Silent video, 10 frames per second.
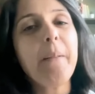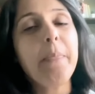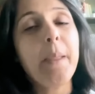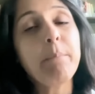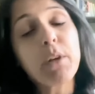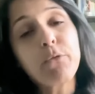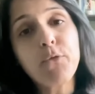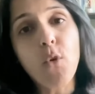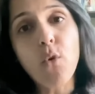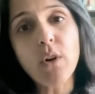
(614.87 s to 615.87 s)
Number
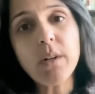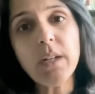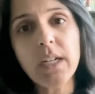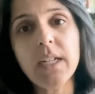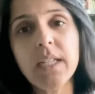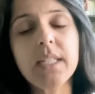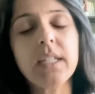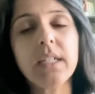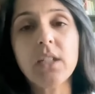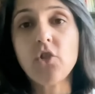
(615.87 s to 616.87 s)
four is
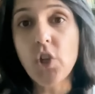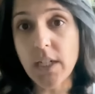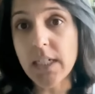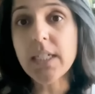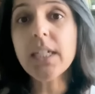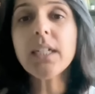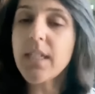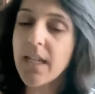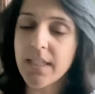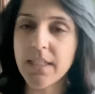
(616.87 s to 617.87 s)
genetic
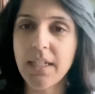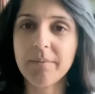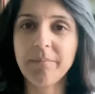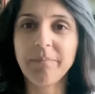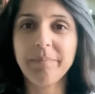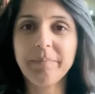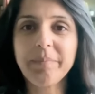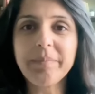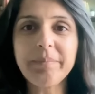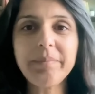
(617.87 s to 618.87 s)
testing.
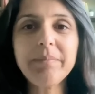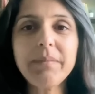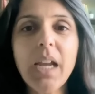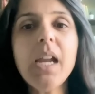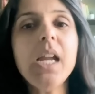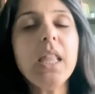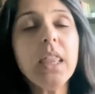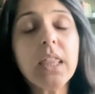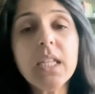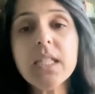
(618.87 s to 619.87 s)

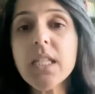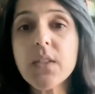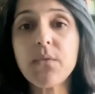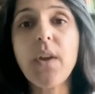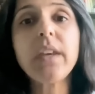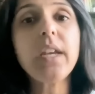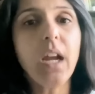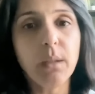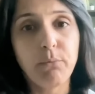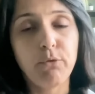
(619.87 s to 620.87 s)
This is very
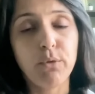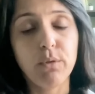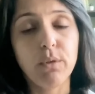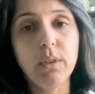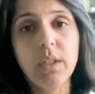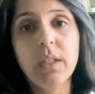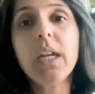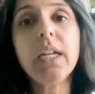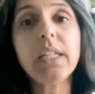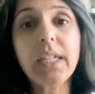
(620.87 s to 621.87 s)
helpful
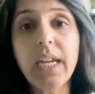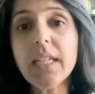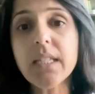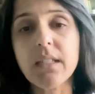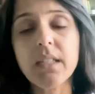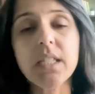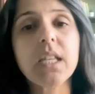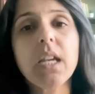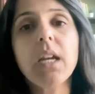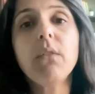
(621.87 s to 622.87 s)
in cases
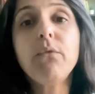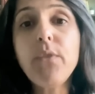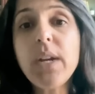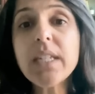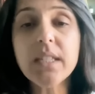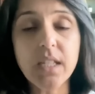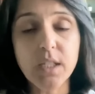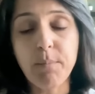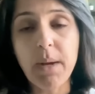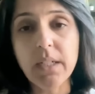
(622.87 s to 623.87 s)
we
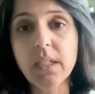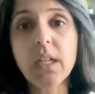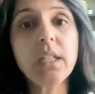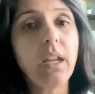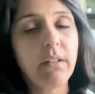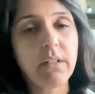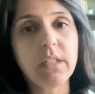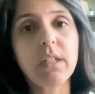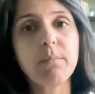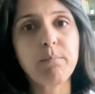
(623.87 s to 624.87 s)
suspect
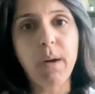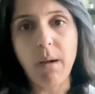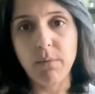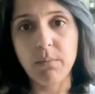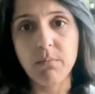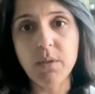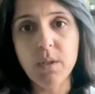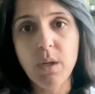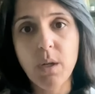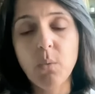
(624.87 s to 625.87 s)
inherited
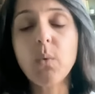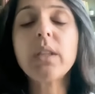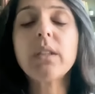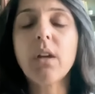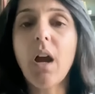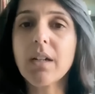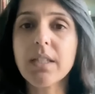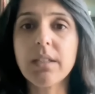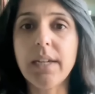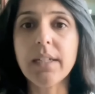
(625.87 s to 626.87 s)
problems with
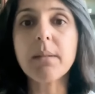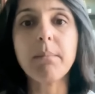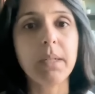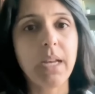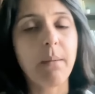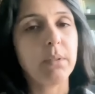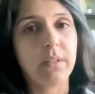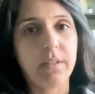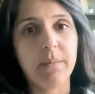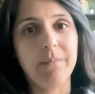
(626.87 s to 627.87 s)
oxalate
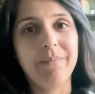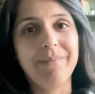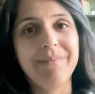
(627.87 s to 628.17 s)
metabolism.